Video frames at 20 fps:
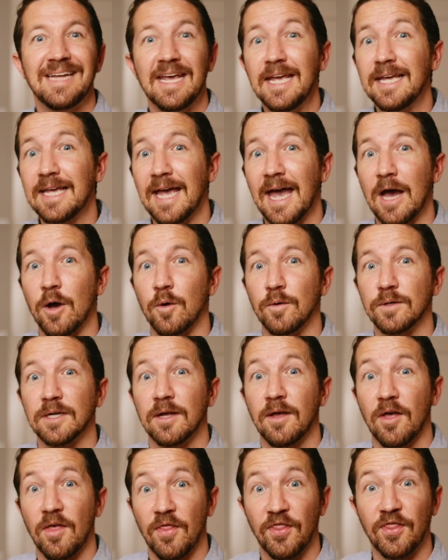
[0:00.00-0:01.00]
take out
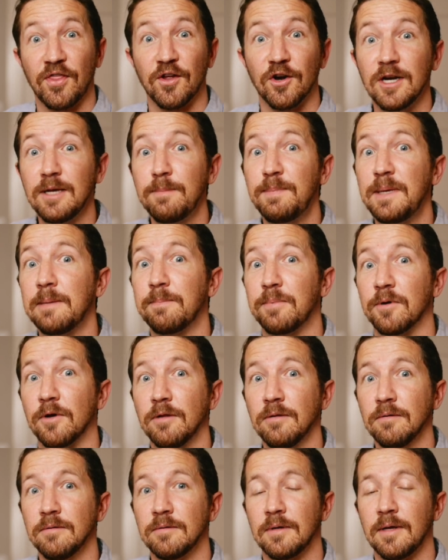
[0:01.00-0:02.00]
30
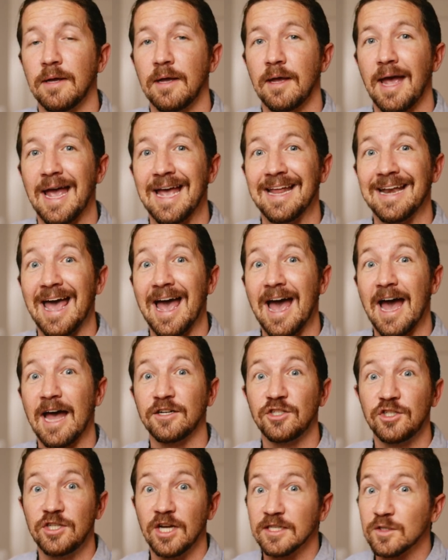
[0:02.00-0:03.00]
people and
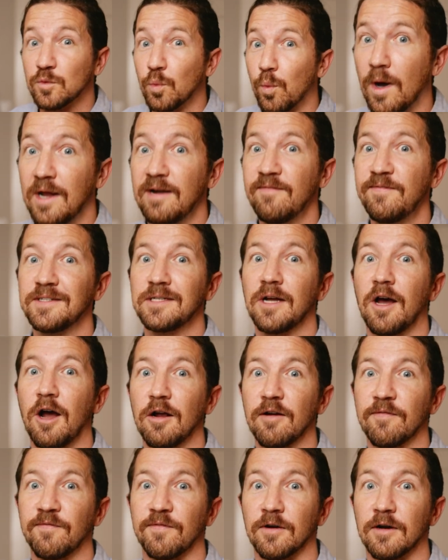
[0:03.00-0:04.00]
add just one
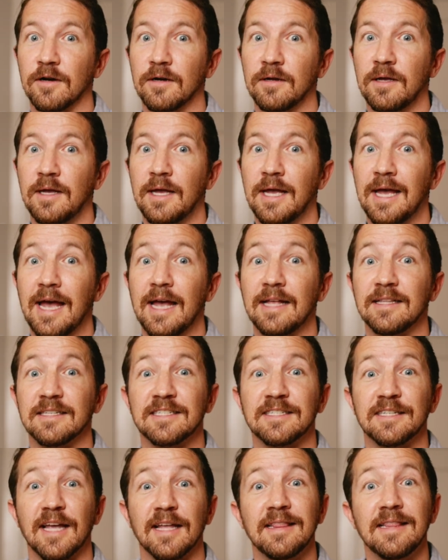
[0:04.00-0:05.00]
photographer and
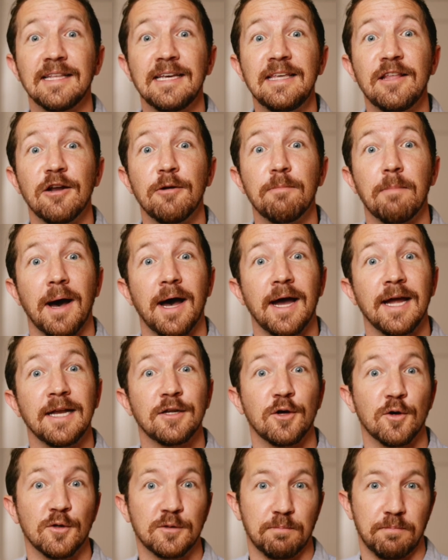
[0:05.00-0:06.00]
suddenly their mind
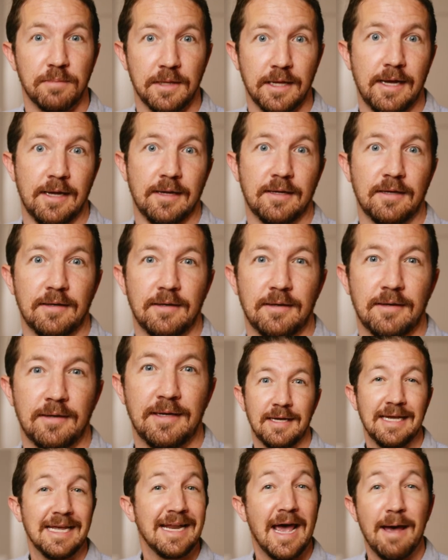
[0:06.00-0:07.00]
goes blank.
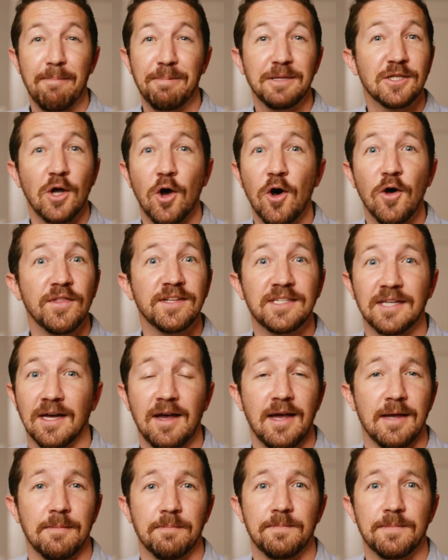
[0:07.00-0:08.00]
It happens all the
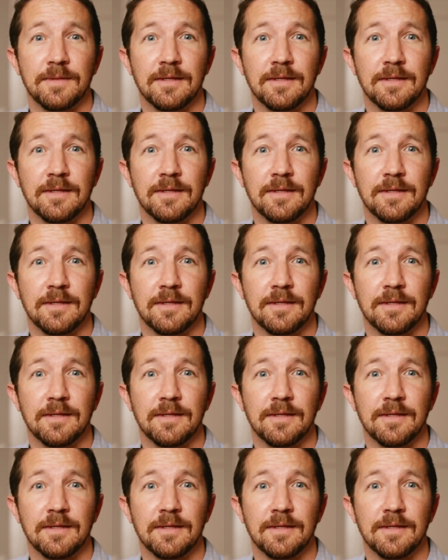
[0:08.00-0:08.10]
time.